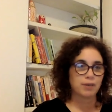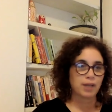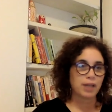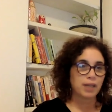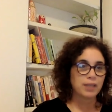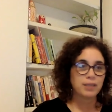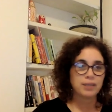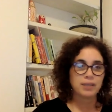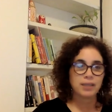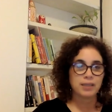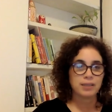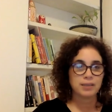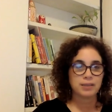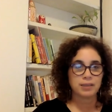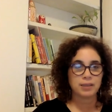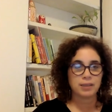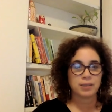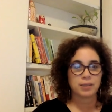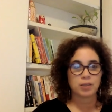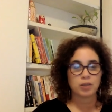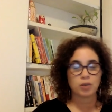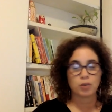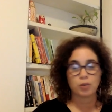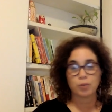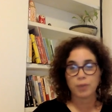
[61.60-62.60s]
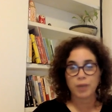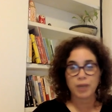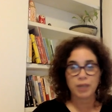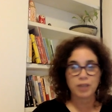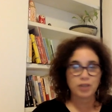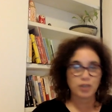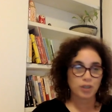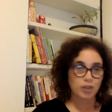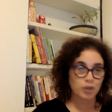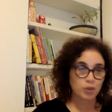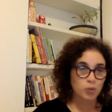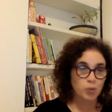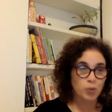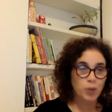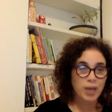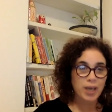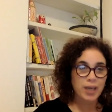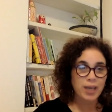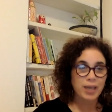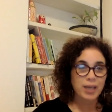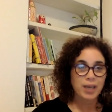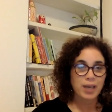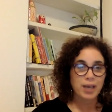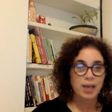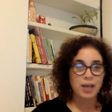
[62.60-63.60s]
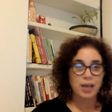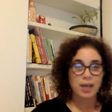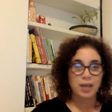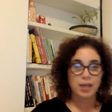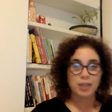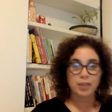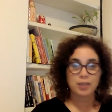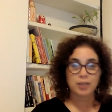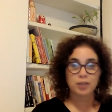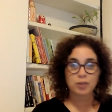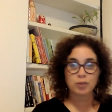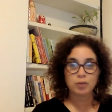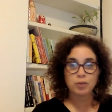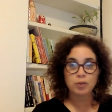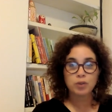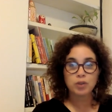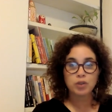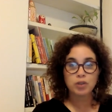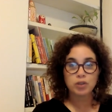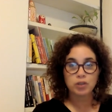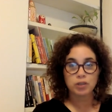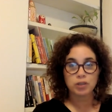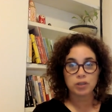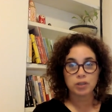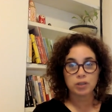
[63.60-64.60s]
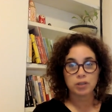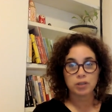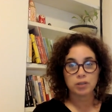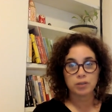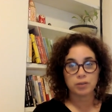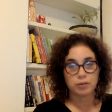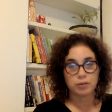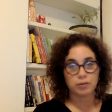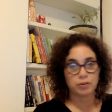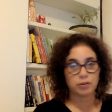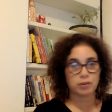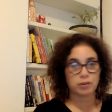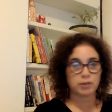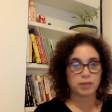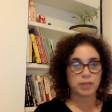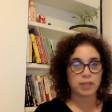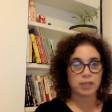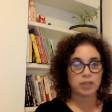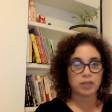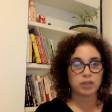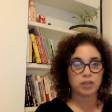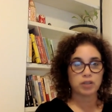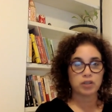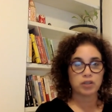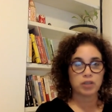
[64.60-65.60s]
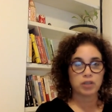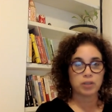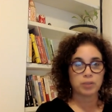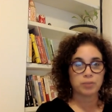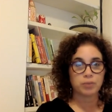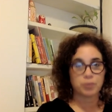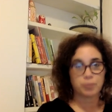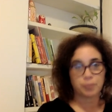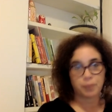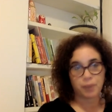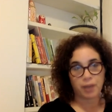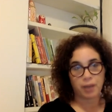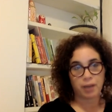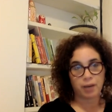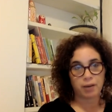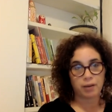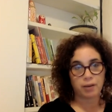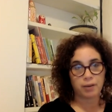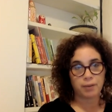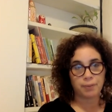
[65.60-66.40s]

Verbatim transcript: validating, compassionate way is crucial for relationship repair.